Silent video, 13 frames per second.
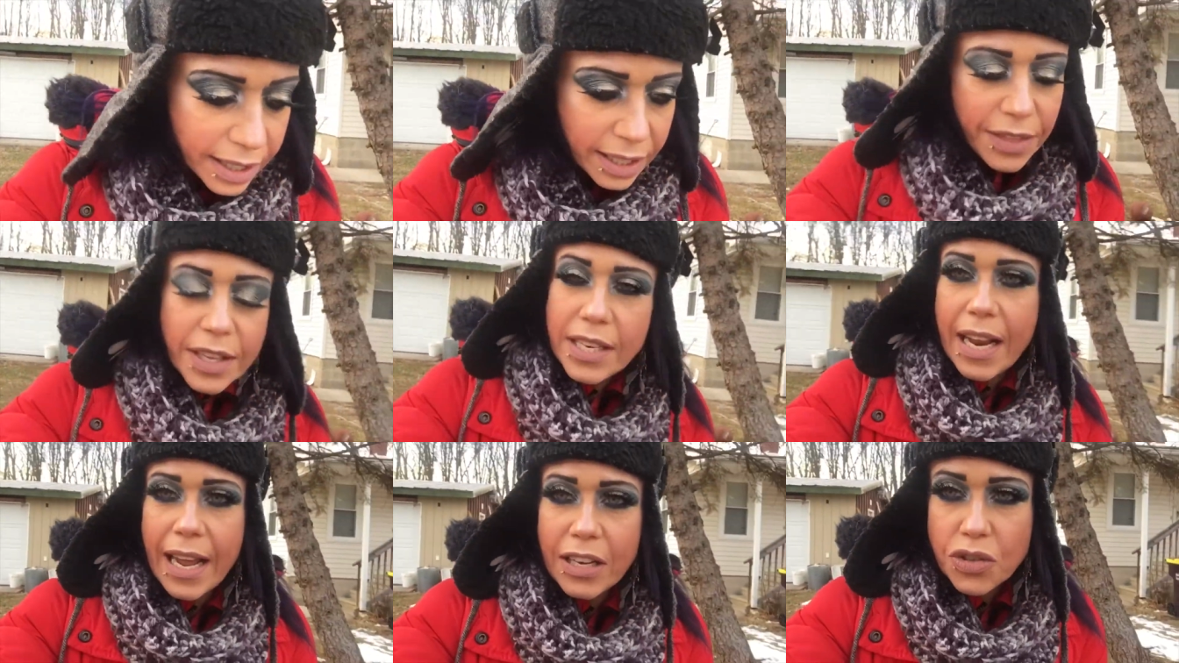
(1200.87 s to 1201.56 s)
in the
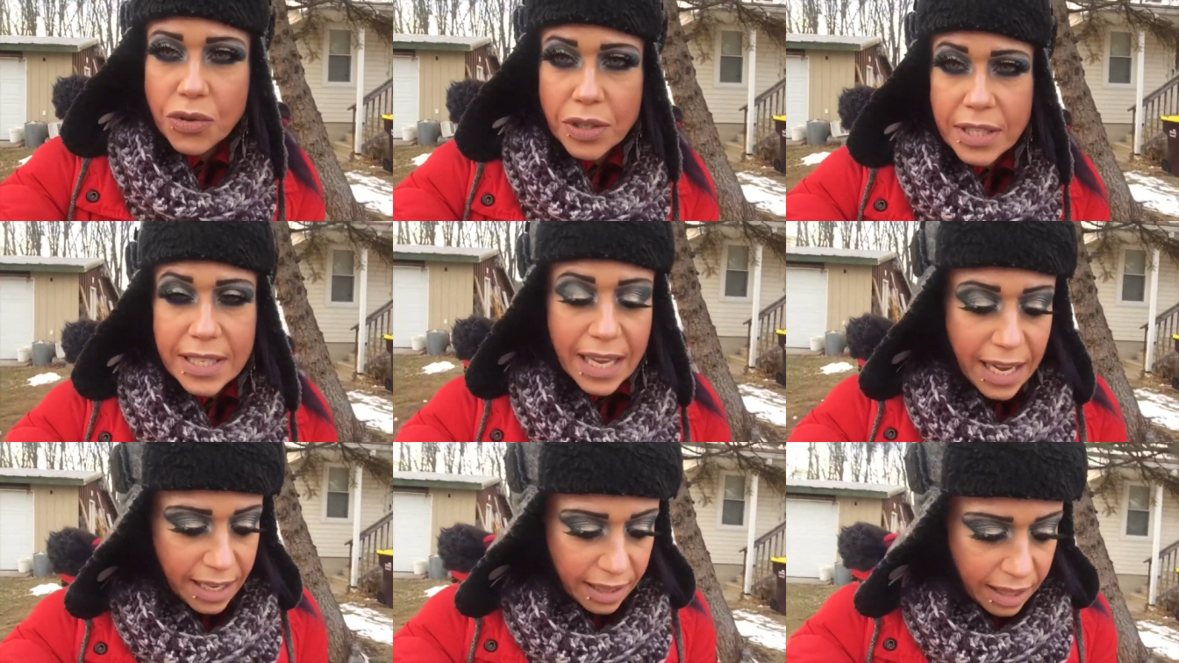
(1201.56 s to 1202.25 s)
natural
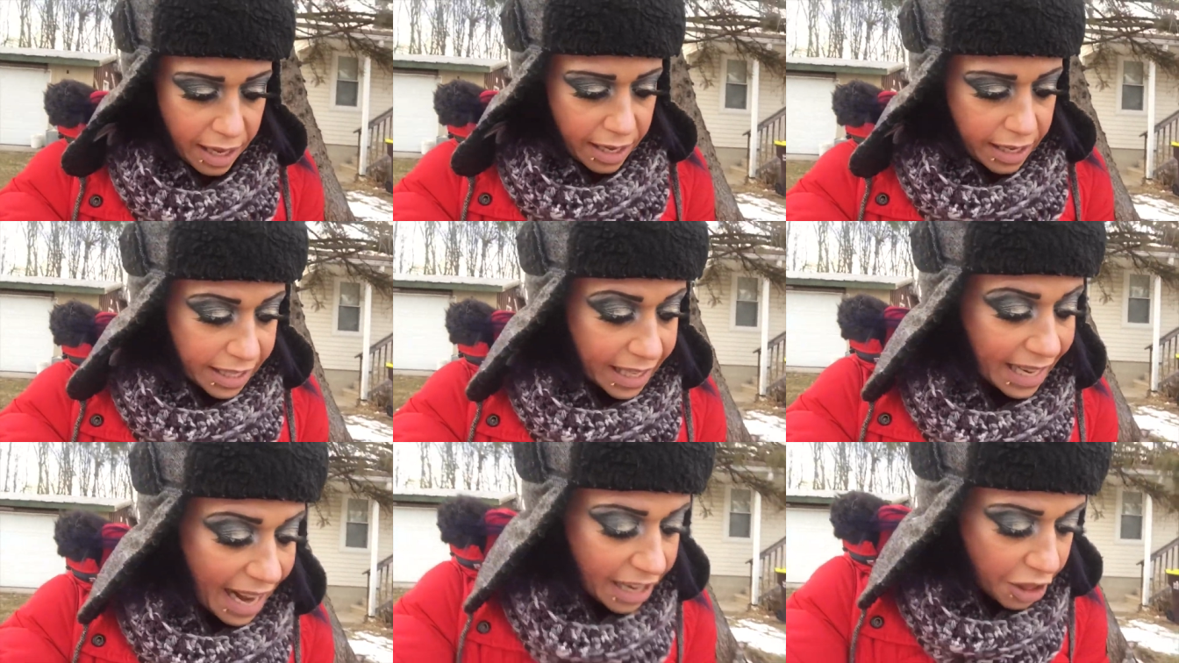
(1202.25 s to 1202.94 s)
daylight.
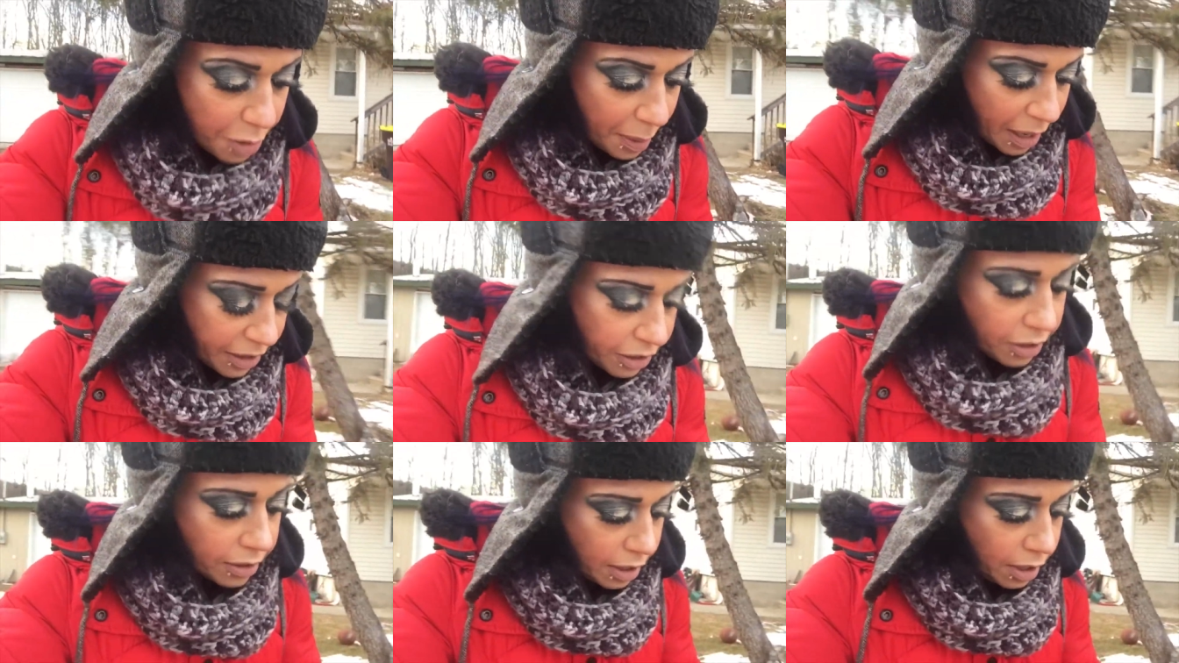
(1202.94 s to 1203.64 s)
Get out of the
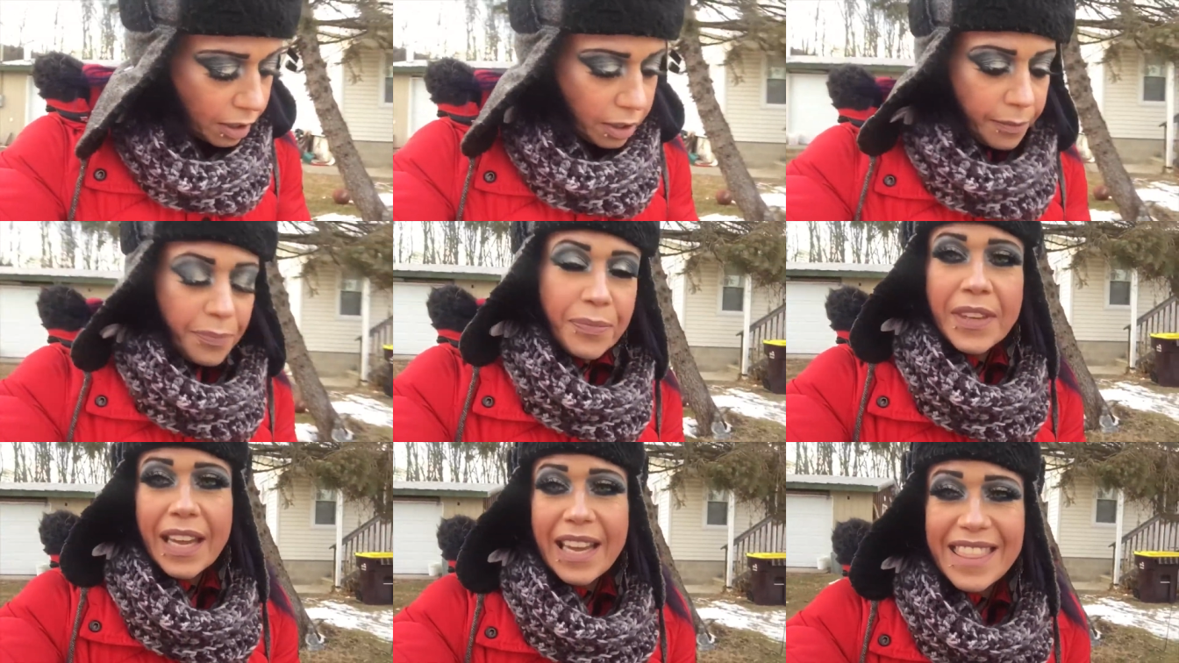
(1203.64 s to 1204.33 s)
puddle.
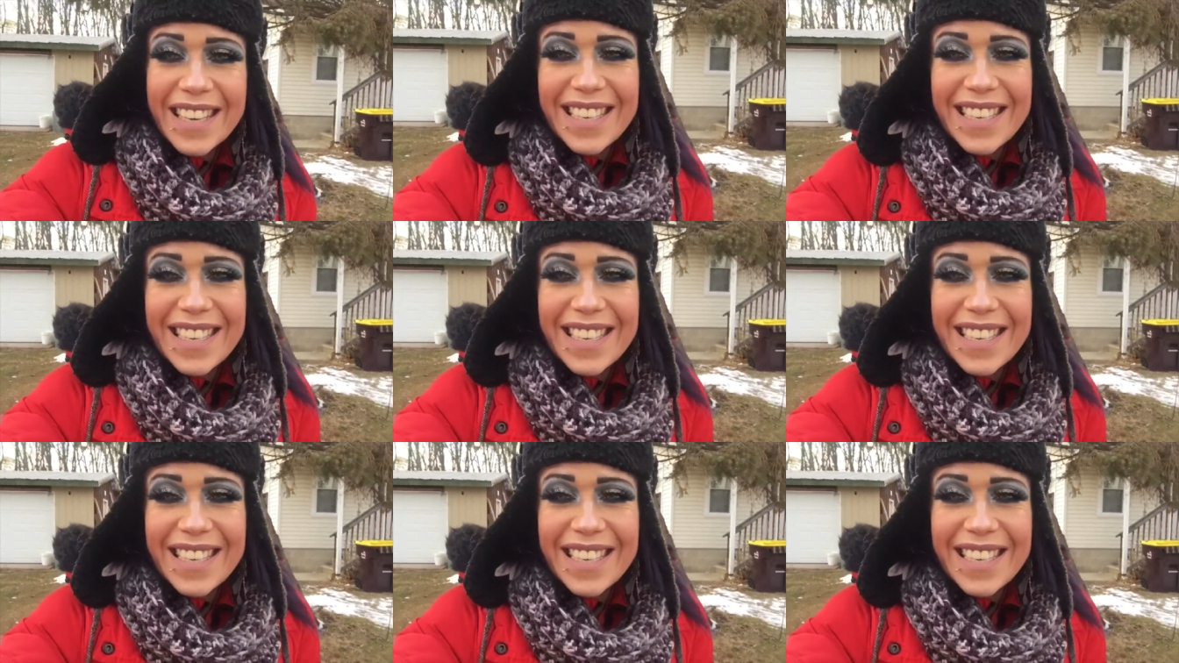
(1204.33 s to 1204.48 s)
In the